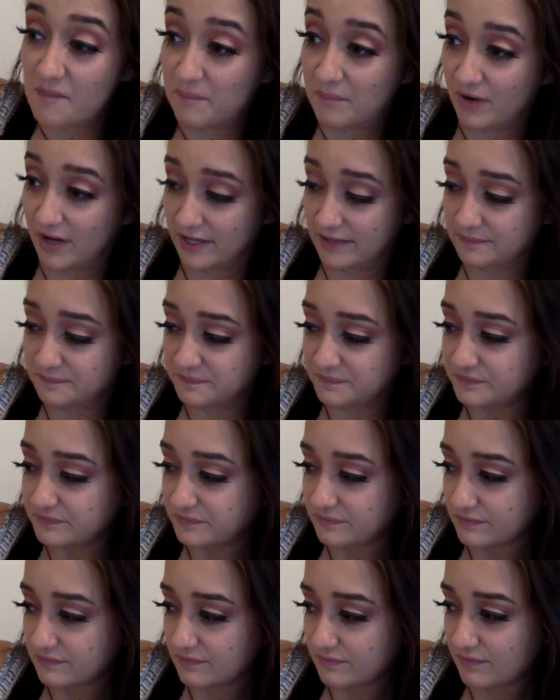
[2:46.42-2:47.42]
but
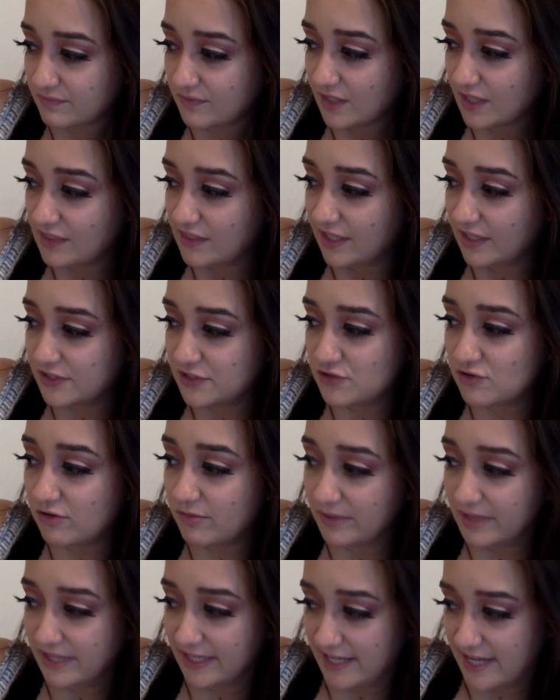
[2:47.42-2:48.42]
that's
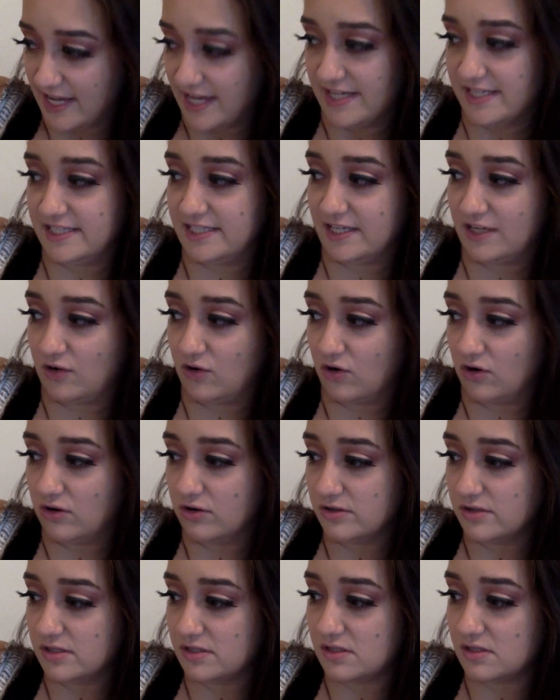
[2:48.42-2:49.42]
normally the case. Like
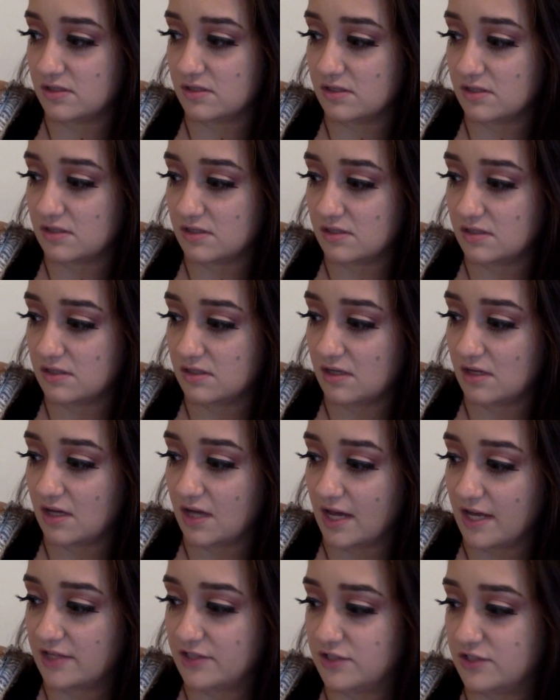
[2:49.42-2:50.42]
girls
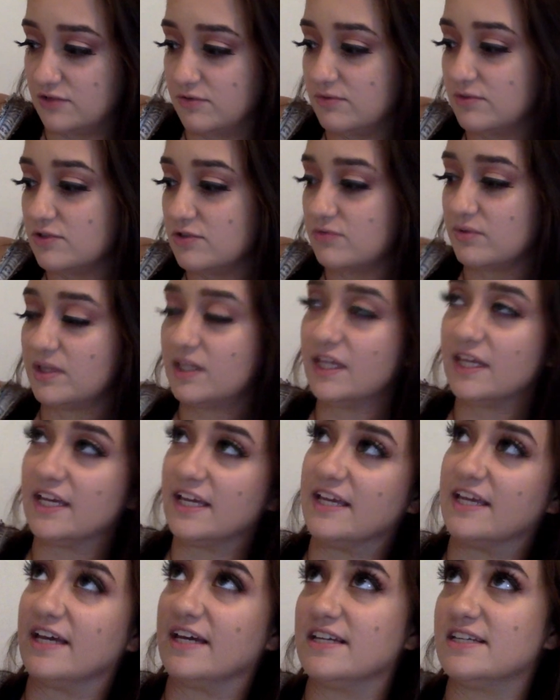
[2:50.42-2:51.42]
as soon as we like
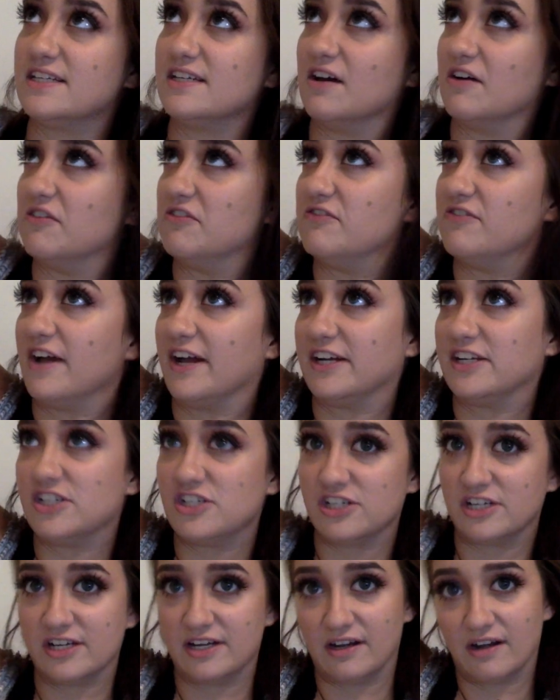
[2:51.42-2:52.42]
get
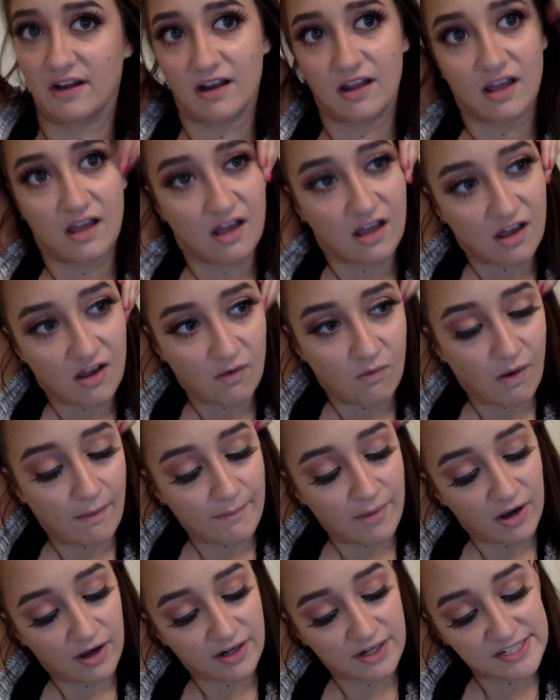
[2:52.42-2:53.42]
affection, well, I'm
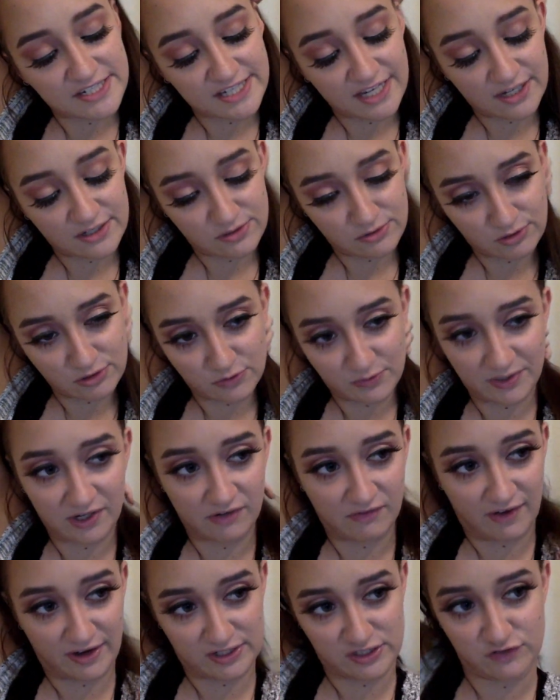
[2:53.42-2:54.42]
not gonna say as soon as we get
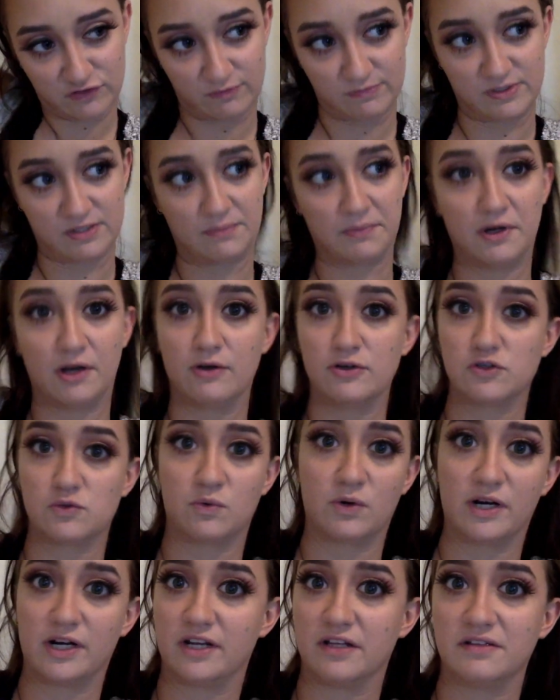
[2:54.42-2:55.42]
affection from someone else,
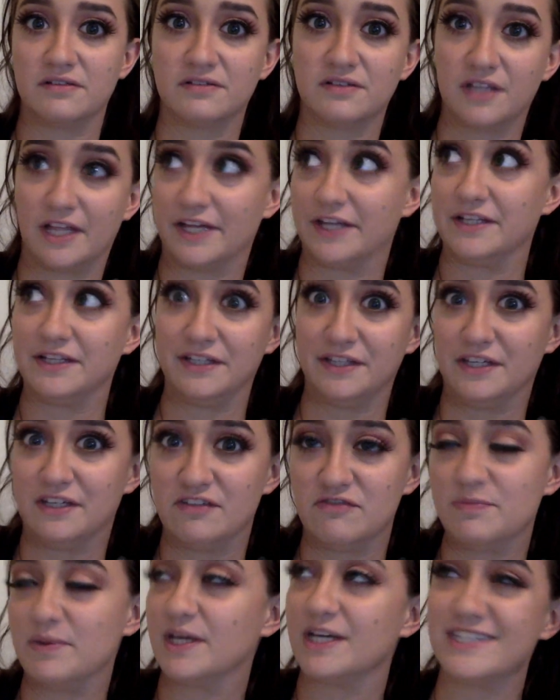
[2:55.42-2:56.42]
we're gonna like
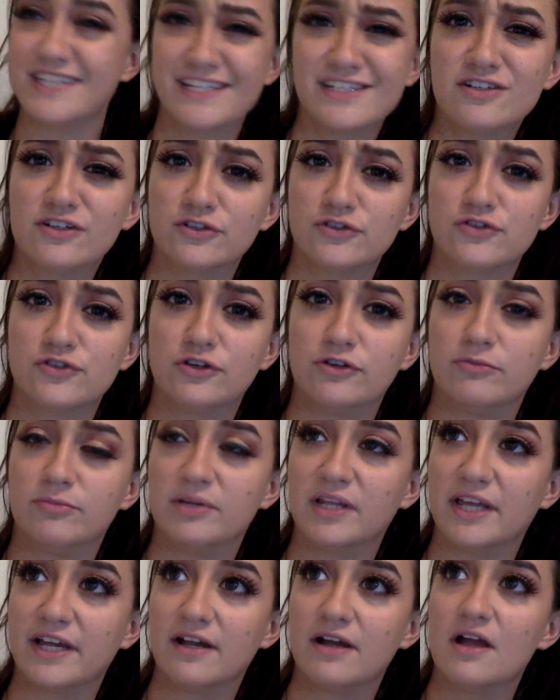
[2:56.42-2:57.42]
leave because that's not true.
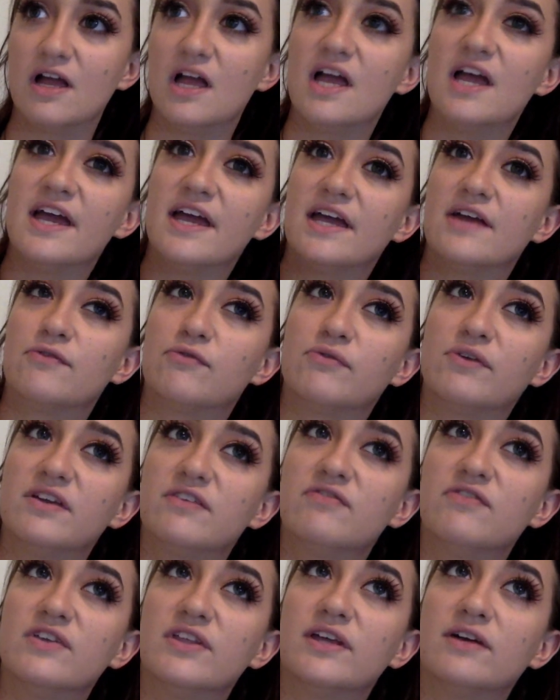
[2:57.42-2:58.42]
But like, if we
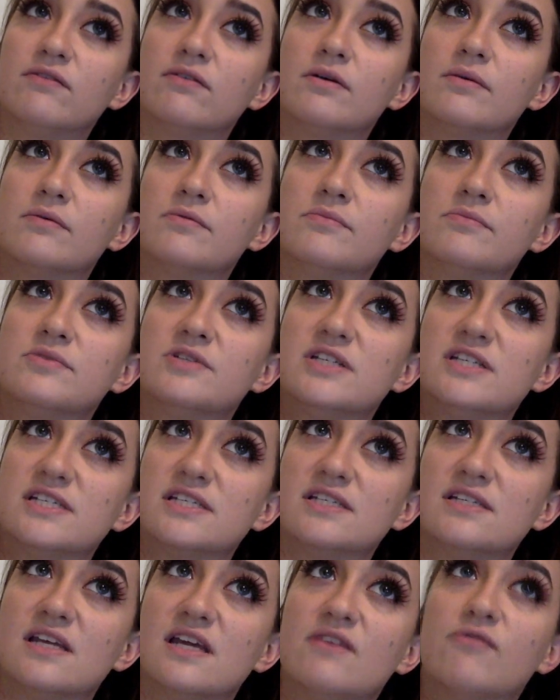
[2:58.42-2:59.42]
feel like we're
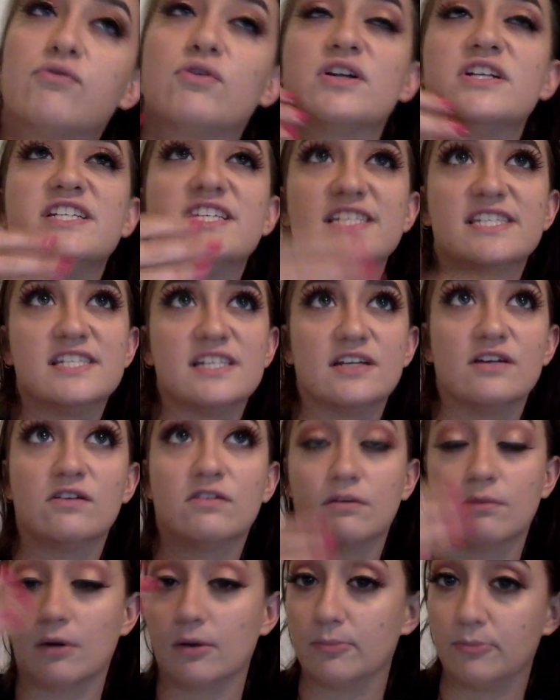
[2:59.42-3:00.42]
just if we're distant
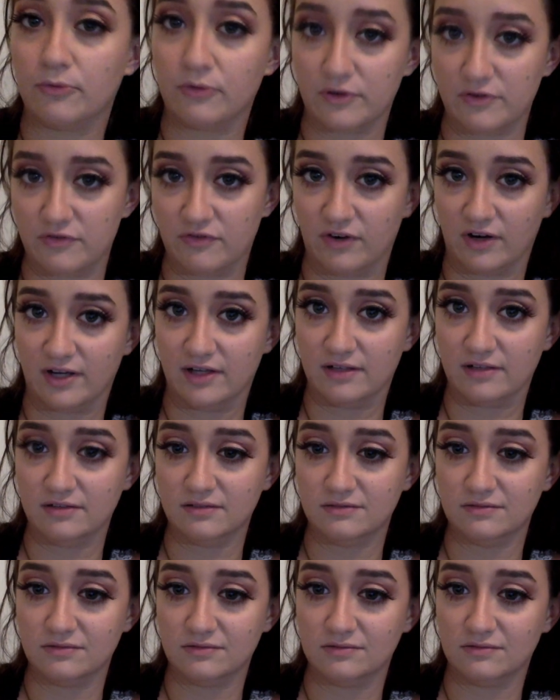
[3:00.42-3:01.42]
from our boyfriend
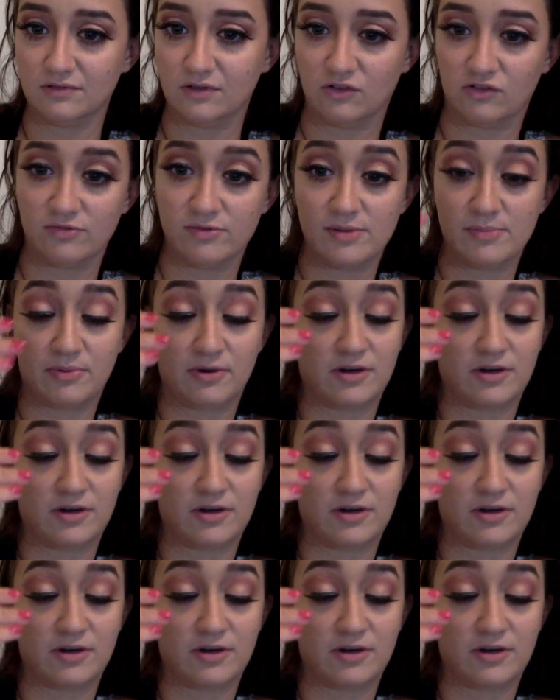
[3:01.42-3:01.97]
or from the